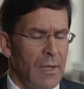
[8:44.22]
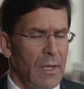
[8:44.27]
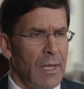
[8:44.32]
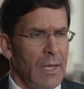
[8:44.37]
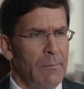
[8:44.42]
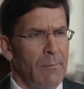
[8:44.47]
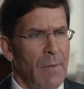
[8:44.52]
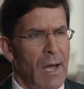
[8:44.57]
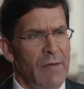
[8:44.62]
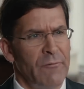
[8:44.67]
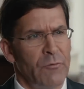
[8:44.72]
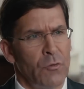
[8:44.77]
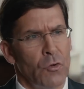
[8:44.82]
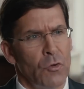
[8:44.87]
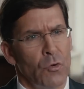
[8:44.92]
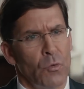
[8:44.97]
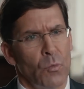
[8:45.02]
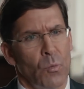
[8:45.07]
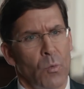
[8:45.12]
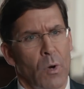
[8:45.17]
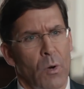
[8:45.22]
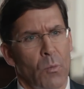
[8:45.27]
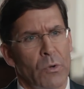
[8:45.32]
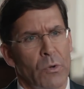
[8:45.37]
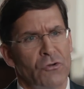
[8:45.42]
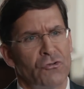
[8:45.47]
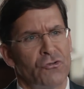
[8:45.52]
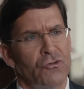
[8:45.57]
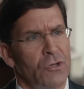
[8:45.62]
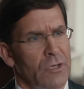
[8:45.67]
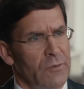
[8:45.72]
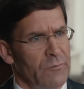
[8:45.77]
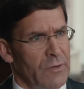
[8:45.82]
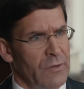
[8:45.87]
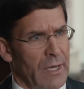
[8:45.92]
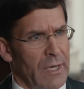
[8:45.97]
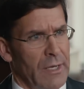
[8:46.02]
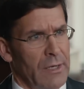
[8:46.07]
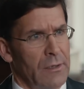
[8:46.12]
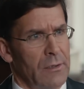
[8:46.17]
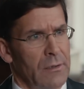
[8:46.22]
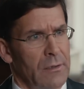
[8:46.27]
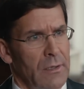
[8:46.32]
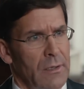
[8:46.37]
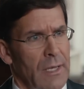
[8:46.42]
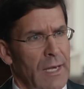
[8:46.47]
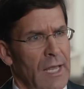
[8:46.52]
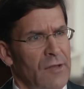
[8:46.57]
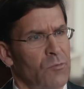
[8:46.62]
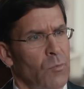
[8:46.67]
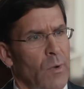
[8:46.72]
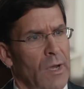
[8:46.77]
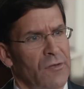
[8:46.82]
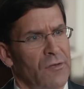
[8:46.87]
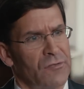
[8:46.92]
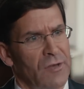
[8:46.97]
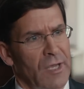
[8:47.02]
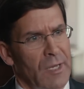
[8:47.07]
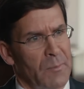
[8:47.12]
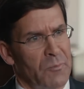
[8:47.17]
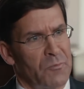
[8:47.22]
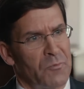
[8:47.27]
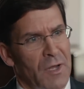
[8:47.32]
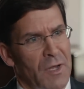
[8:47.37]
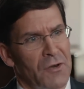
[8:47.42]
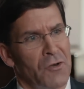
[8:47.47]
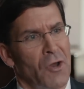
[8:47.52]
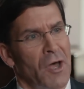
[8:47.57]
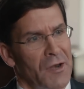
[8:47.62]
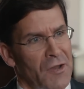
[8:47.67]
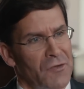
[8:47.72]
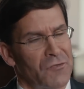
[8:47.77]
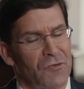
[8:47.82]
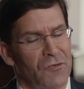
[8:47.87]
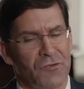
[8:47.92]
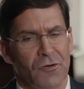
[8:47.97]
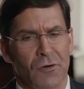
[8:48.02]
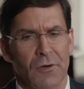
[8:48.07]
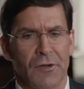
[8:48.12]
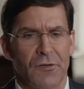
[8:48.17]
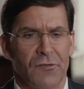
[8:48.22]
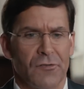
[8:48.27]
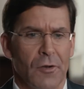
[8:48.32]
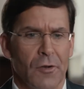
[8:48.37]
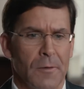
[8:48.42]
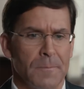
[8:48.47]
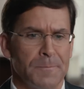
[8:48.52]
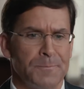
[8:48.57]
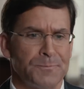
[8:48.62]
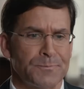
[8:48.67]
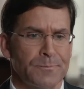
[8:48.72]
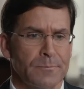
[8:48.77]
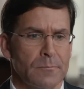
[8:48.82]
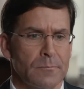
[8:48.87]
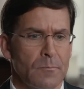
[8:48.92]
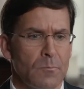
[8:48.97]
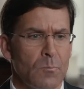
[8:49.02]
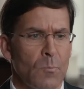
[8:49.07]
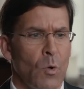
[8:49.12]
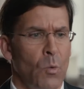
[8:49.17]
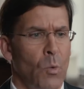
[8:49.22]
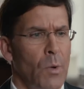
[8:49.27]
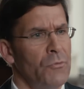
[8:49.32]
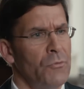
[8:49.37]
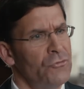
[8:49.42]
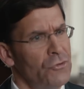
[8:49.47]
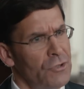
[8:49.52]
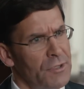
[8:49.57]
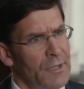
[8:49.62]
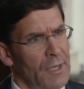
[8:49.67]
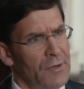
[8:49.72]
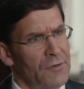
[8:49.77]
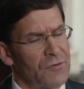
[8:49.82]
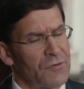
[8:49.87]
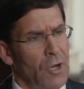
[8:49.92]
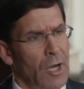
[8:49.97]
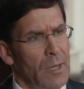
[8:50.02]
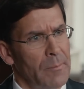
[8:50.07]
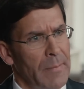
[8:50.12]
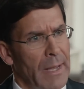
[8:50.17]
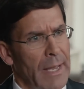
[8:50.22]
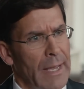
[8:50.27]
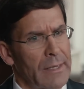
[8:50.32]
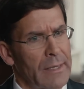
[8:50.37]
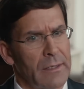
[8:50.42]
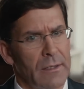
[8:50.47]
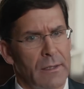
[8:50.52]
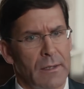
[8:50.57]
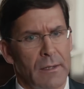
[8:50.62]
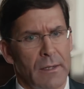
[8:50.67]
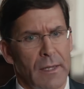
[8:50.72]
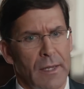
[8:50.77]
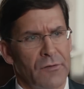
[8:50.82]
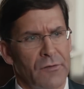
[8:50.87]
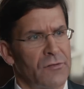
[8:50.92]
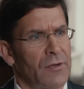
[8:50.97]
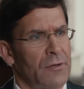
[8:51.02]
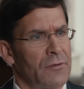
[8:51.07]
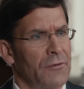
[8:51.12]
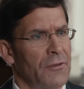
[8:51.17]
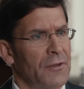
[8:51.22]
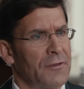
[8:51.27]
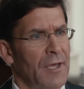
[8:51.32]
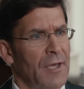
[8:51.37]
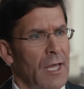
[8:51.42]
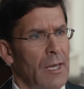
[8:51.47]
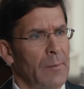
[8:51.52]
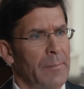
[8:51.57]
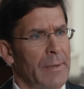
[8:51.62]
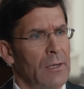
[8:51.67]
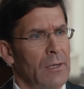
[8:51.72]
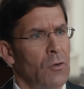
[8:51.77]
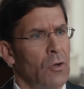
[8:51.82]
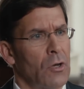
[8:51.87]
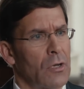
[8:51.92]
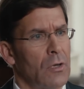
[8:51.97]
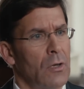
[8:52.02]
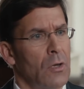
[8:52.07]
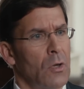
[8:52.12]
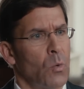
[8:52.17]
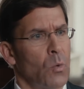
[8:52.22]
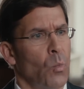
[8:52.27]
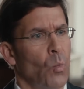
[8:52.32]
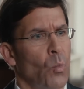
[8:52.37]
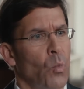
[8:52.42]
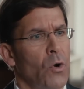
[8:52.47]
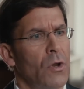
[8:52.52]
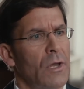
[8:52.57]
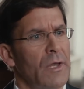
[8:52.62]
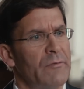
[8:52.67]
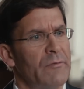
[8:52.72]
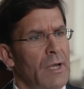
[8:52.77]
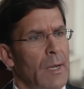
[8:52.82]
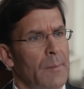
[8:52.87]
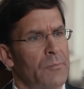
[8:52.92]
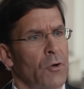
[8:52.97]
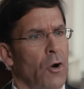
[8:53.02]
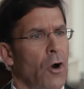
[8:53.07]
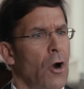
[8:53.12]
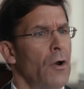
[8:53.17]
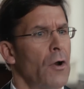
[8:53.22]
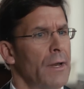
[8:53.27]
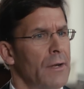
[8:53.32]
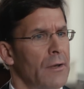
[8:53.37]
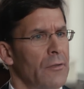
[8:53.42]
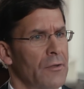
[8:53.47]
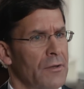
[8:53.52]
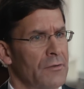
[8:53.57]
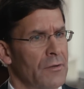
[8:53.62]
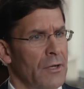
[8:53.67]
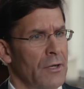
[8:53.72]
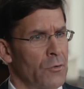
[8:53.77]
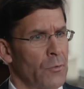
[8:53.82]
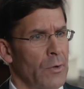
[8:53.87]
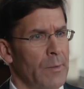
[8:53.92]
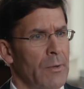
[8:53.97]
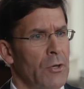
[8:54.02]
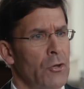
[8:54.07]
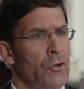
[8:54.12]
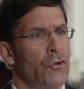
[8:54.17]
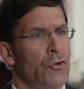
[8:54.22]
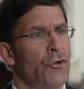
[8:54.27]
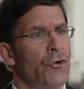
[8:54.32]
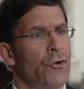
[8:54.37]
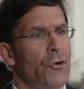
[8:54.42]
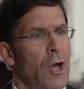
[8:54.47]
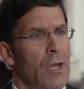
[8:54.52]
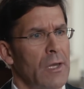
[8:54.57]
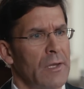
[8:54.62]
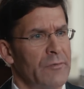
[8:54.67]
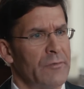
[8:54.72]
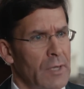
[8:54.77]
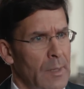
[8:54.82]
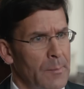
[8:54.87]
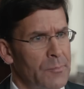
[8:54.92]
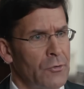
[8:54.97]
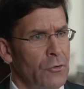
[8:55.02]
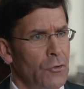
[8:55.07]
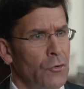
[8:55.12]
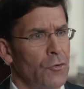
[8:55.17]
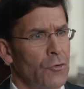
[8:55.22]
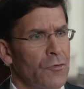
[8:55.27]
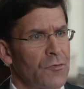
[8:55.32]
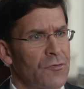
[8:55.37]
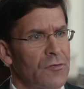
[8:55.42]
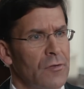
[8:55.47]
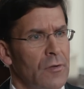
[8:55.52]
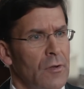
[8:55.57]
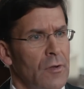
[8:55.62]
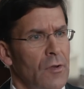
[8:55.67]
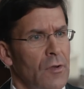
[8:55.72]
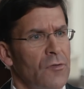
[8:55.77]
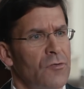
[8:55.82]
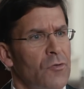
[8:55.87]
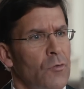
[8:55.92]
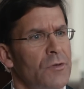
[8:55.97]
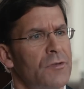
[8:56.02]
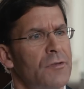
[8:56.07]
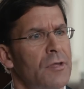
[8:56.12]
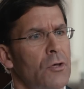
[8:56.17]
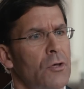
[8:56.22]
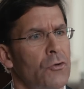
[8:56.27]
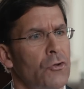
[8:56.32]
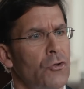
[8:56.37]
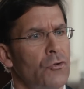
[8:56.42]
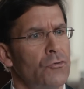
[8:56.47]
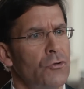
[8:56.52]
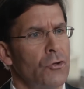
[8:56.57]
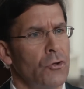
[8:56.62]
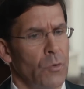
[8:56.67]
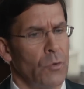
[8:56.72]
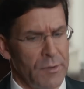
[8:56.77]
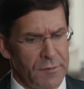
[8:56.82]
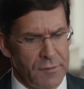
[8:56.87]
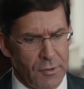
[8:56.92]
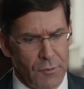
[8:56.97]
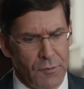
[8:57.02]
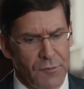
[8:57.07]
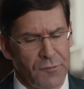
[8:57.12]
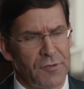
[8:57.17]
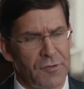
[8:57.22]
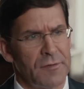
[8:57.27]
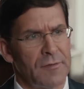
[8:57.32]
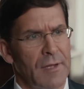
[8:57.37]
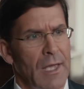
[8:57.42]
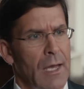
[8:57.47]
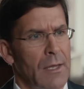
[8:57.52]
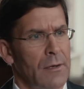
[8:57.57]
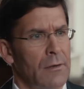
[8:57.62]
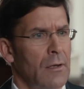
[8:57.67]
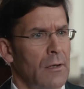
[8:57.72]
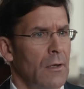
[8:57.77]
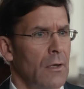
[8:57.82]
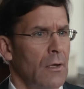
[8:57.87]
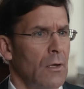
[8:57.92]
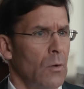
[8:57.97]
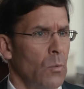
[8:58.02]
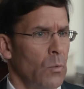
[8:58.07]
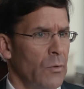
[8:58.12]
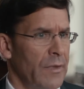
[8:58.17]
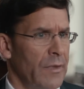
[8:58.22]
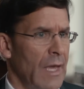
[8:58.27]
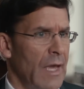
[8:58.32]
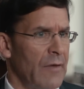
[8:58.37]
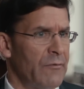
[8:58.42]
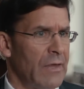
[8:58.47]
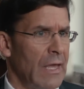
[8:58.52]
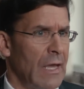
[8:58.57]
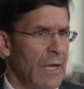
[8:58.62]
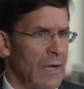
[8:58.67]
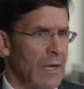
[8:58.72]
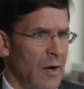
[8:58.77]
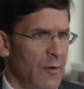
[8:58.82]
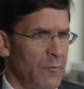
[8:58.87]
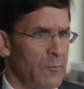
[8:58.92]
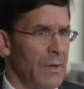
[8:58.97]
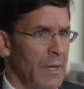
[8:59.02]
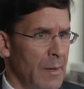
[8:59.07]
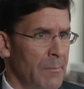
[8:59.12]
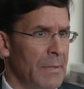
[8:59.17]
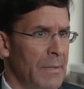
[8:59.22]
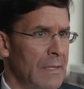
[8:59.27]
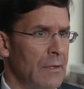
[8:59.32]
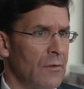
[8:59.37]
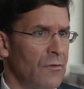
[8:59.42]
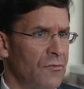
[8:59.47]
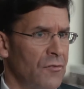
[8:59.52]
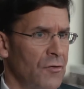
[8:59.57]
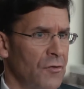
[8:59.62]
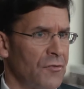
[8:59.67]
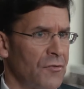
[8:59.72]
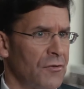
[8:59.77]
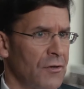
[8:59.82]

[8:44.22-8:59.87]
in my view, what we should have done, and that's why I say up front, not necessarily so, what we should have done is gone back and said to the Taliban, look, we're living up to our end of the agreement, you're not living up to yours. So until you sit down with the Afghan government and begin serious